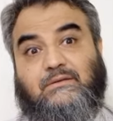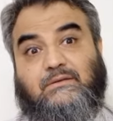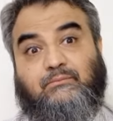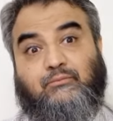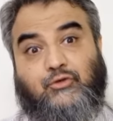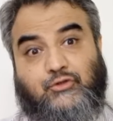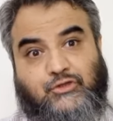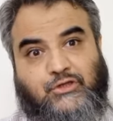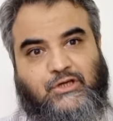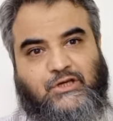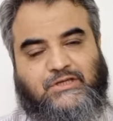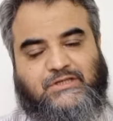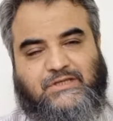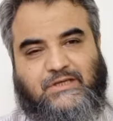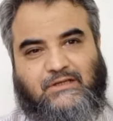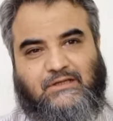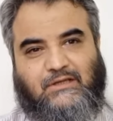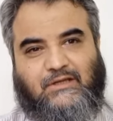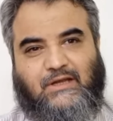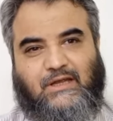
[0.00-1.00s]
posterior
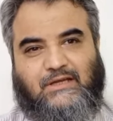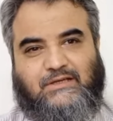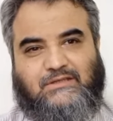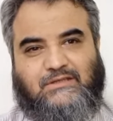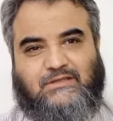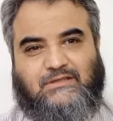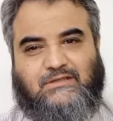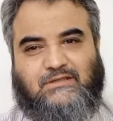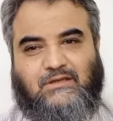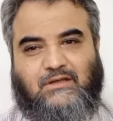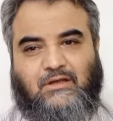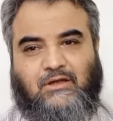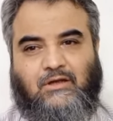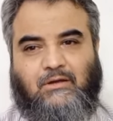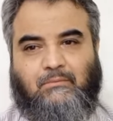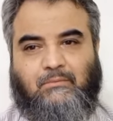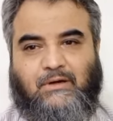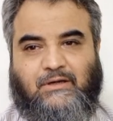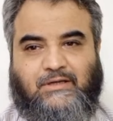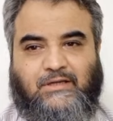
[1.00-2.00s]
scleritis.
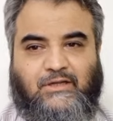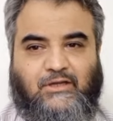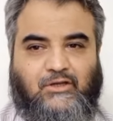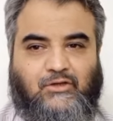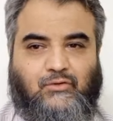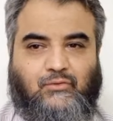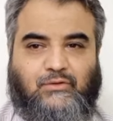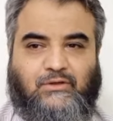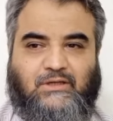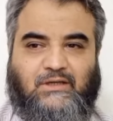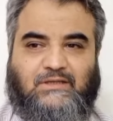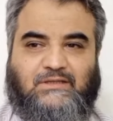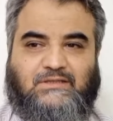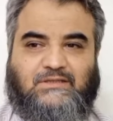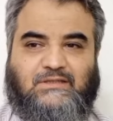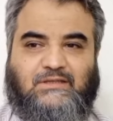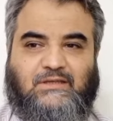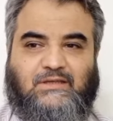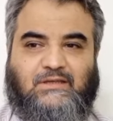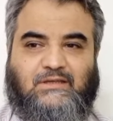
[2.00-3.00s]
But here you can
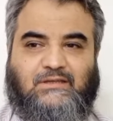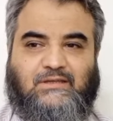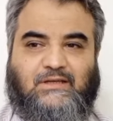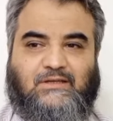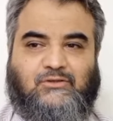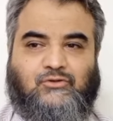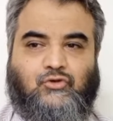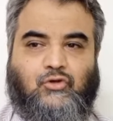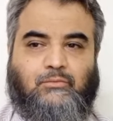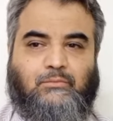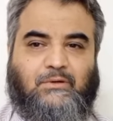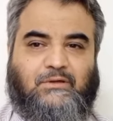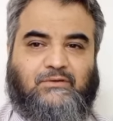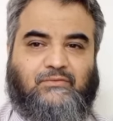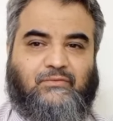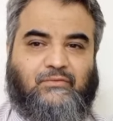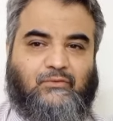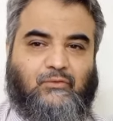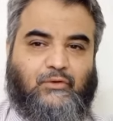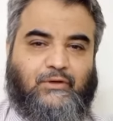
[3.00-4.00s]
see that so much
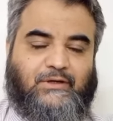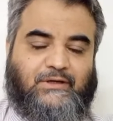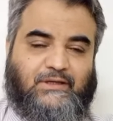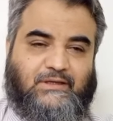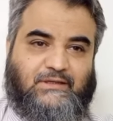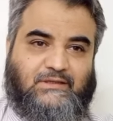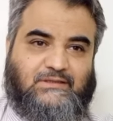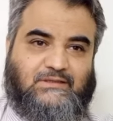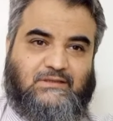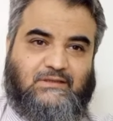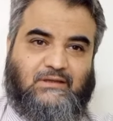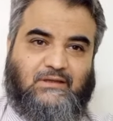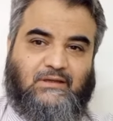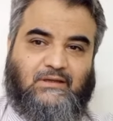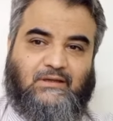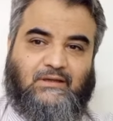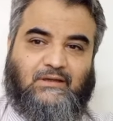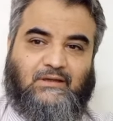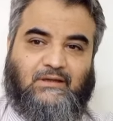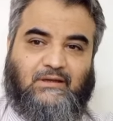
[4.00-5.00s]
fluid is
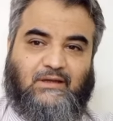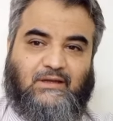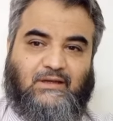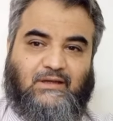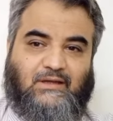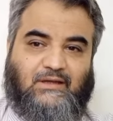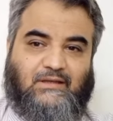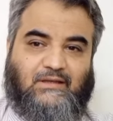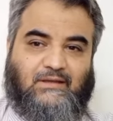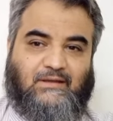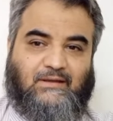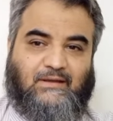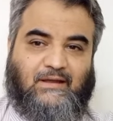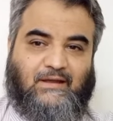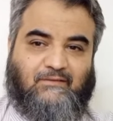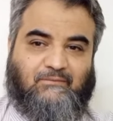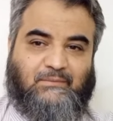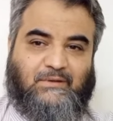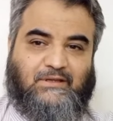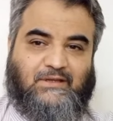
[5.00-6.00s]

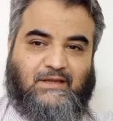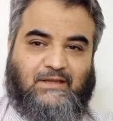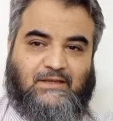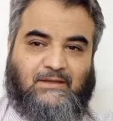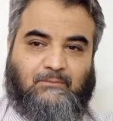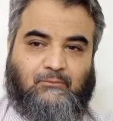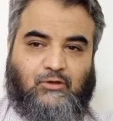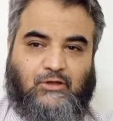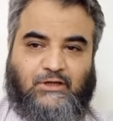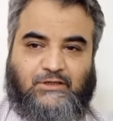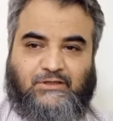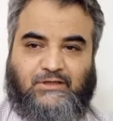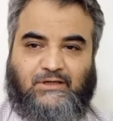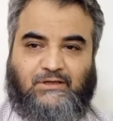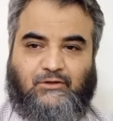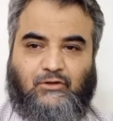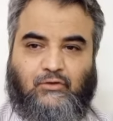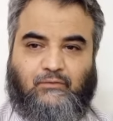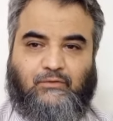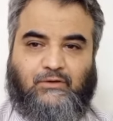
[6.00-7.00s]
have been
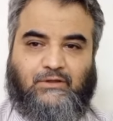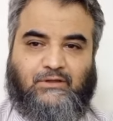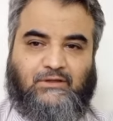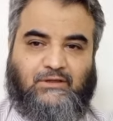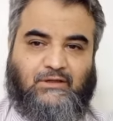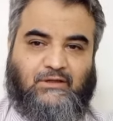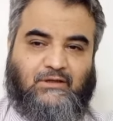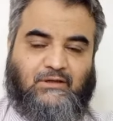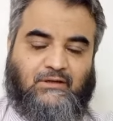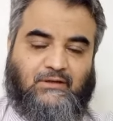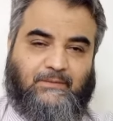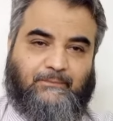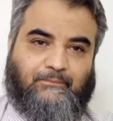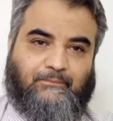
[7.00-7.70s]
accumulated over there,